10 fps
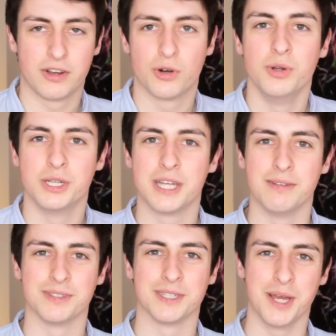crude
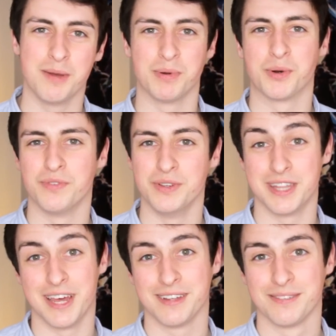attempts at book
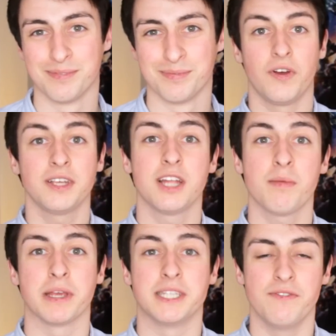reviews there. First
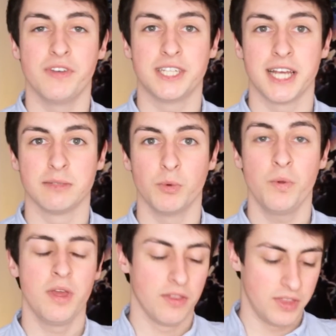up is
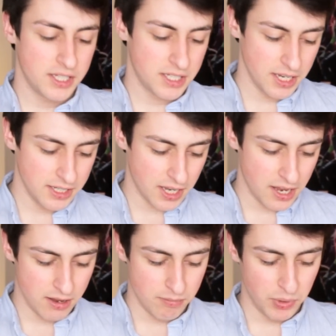Infinitesimal. This is
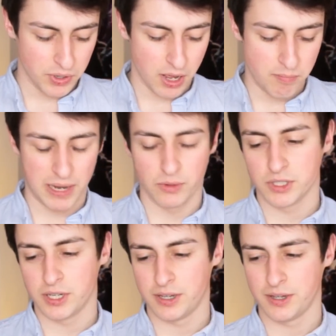a book
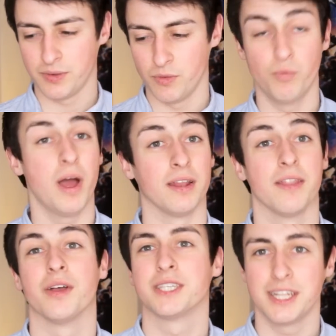about, well,
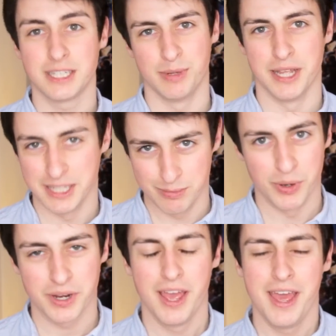ostensibly it's a
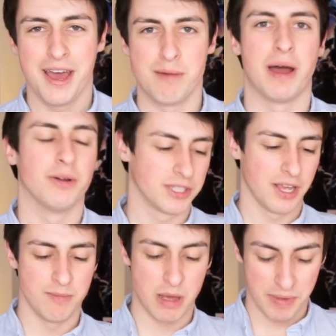book about
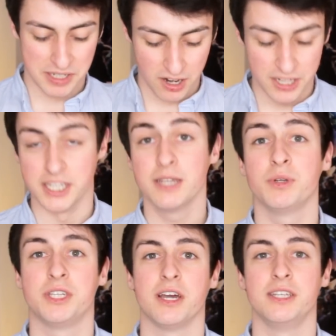a mathematical idea,
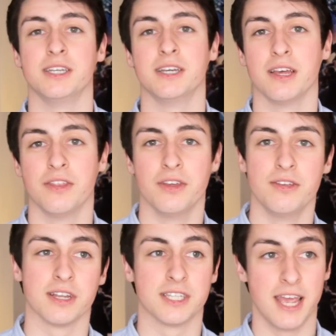which is the idea that
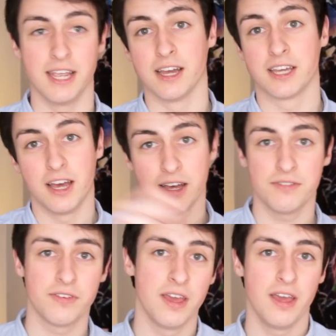you can take a
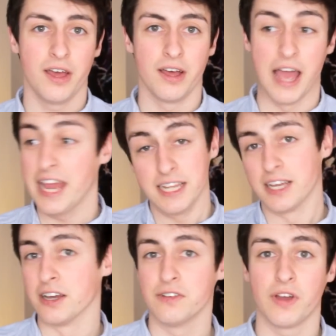curve, any
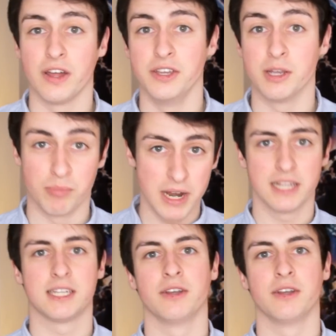curve, and you can break it